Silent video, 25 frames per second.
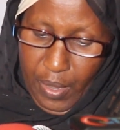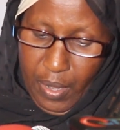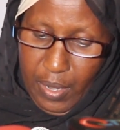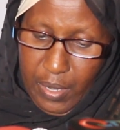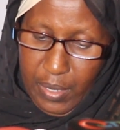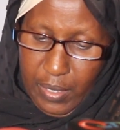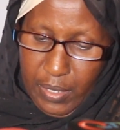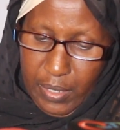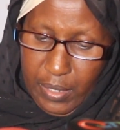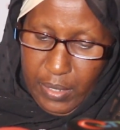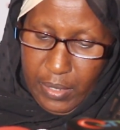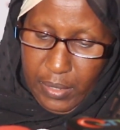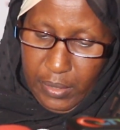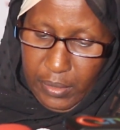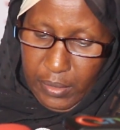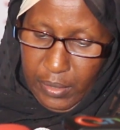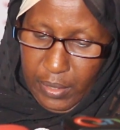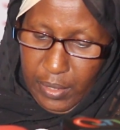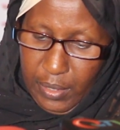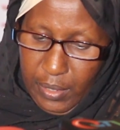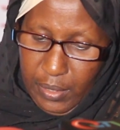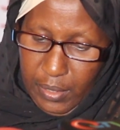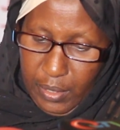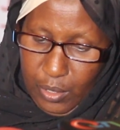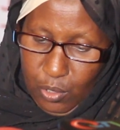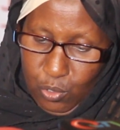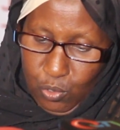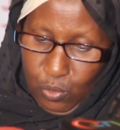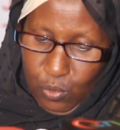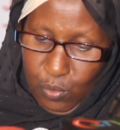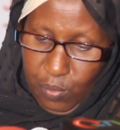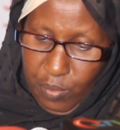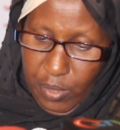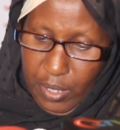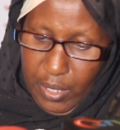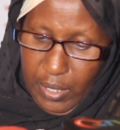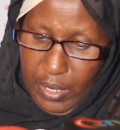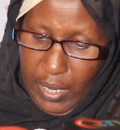Ladies and
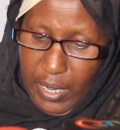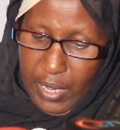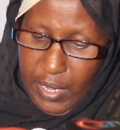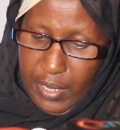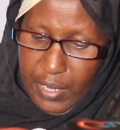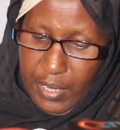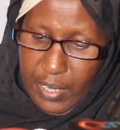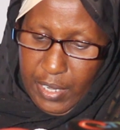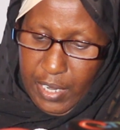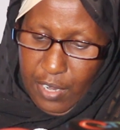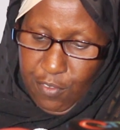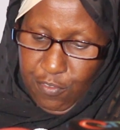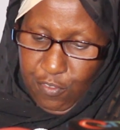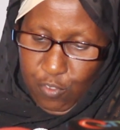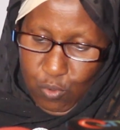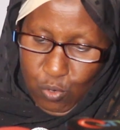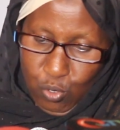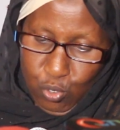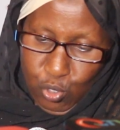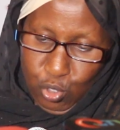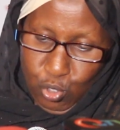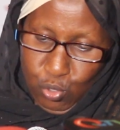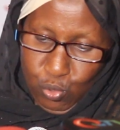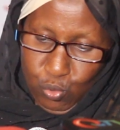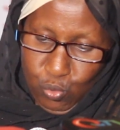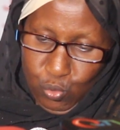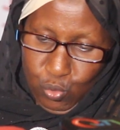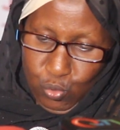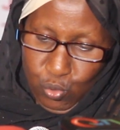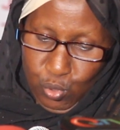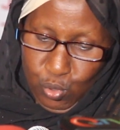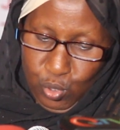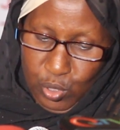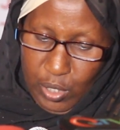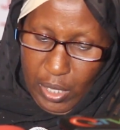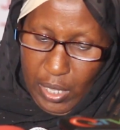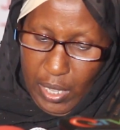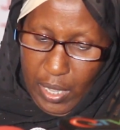gentlemen, I therefore urge you to
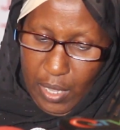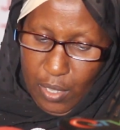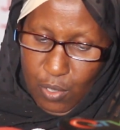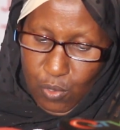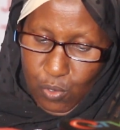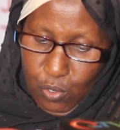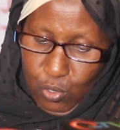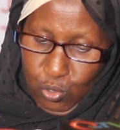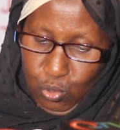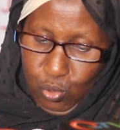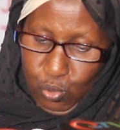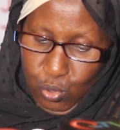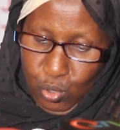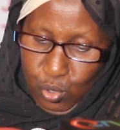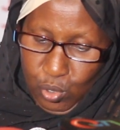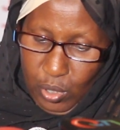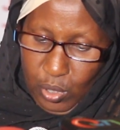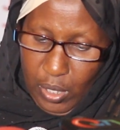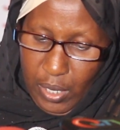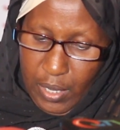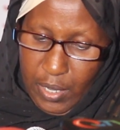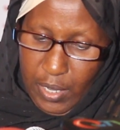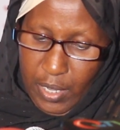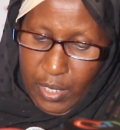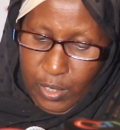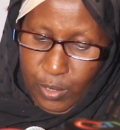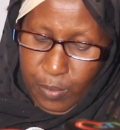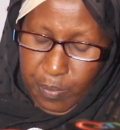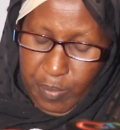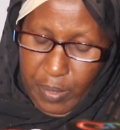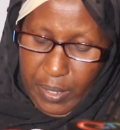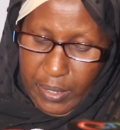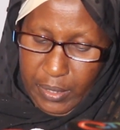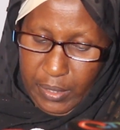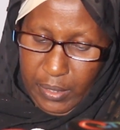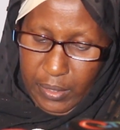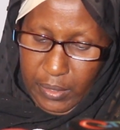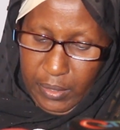share your thoughts and
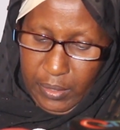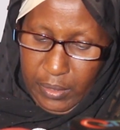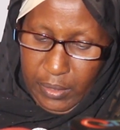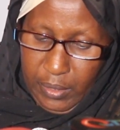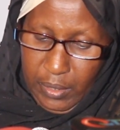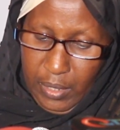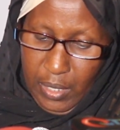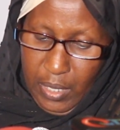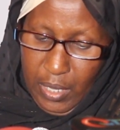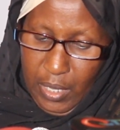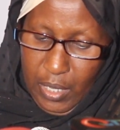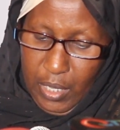expertise